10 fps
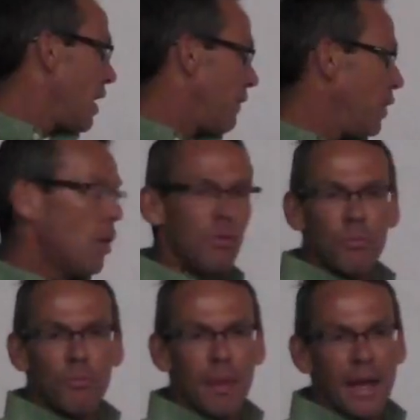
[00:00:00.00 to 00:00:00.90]
If you don't
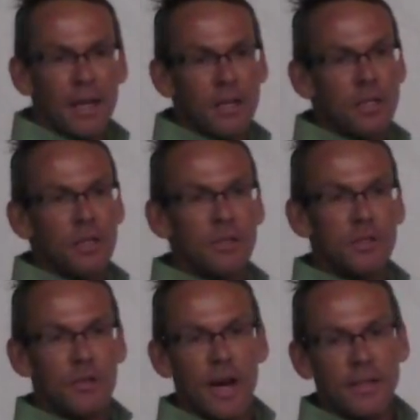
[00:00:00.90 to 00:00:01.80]
manage
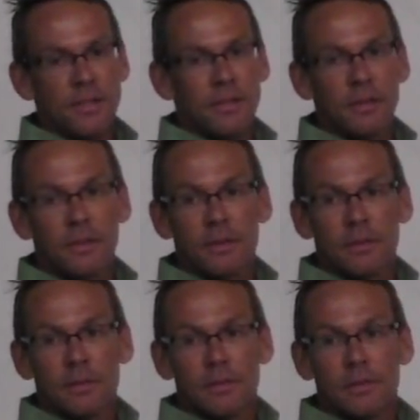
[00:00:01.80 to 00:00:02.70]
stress,
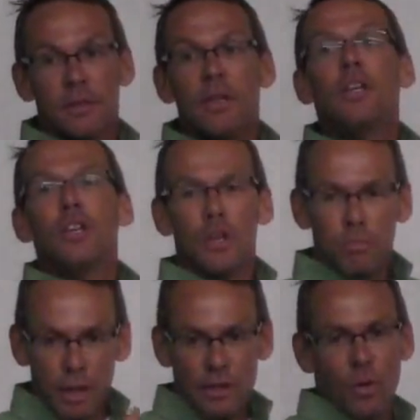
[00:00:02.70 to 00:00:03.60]

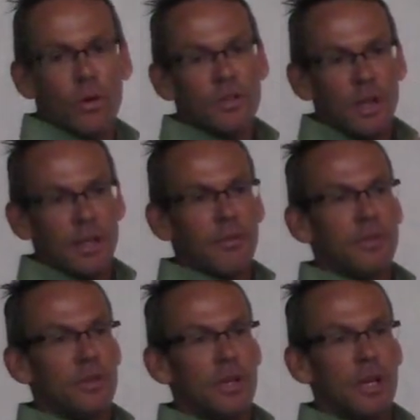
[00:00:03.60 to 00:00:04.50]
your blood cortisol
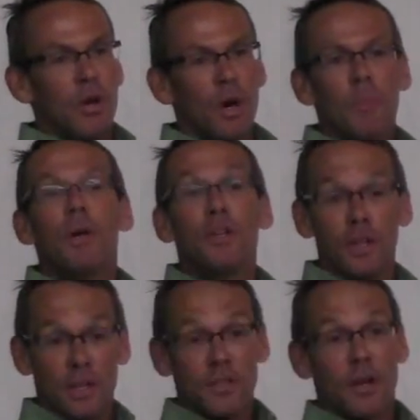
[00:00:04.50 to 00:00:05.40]
levels are going to go up and
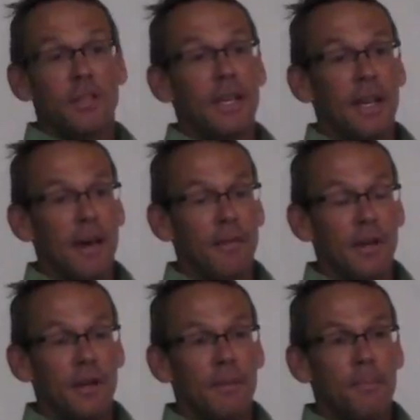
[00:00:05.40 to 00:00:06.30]
you're going to start to get
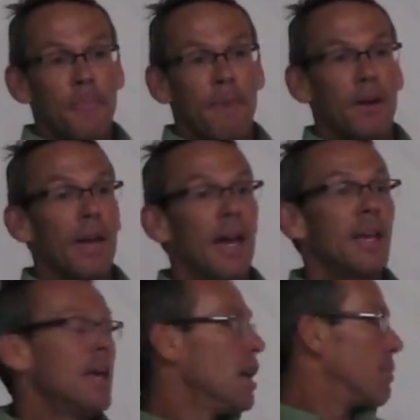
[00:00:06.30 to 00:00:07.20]
heavier.
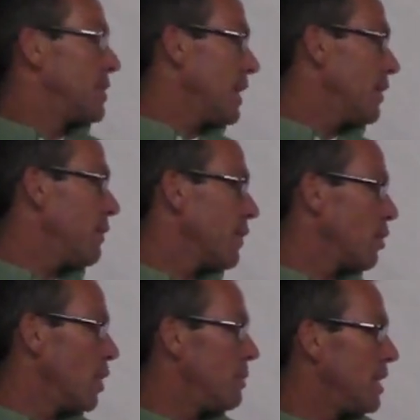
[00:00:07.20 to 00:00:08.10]
Okay? particularly for
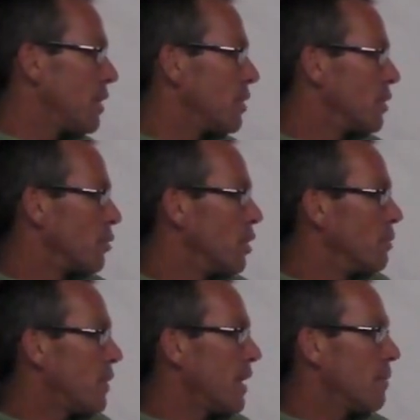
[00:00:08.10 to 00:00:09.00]
the women that are in the
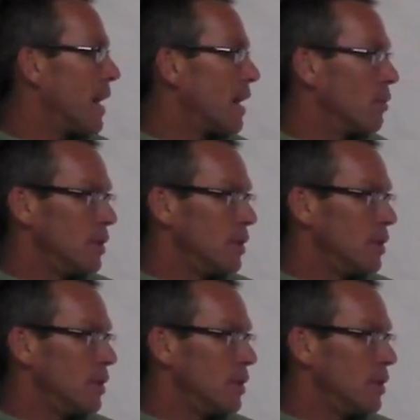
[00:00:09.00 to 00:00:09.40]
room, think about it.